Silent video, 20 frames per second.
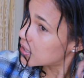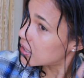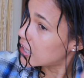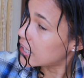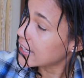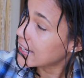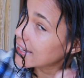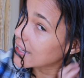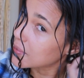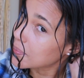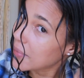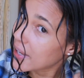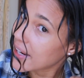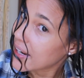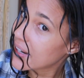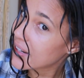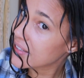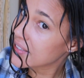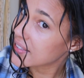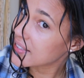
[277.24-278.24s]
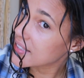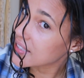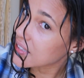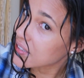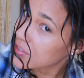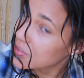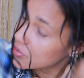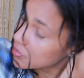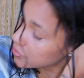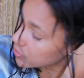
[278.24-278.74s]
Again, my hair is
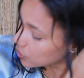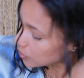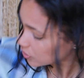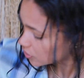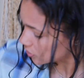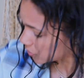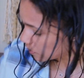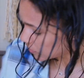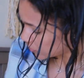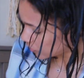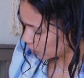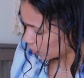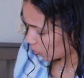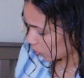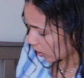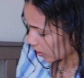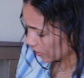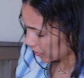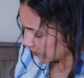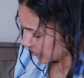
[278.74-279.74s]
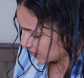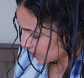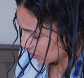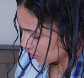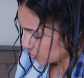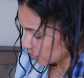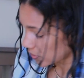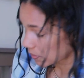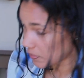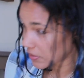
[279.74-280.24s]
still soaked. Water is still
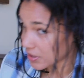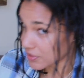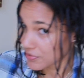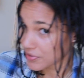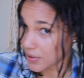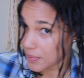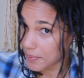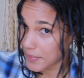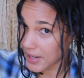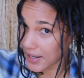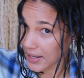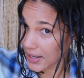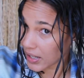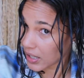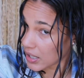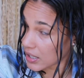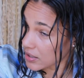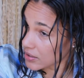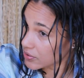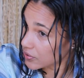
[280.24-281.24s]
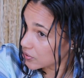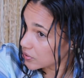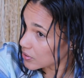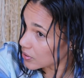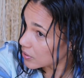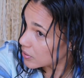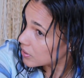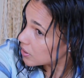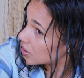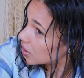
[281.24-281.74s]
dripping from my hair,
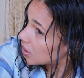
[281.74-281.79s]
so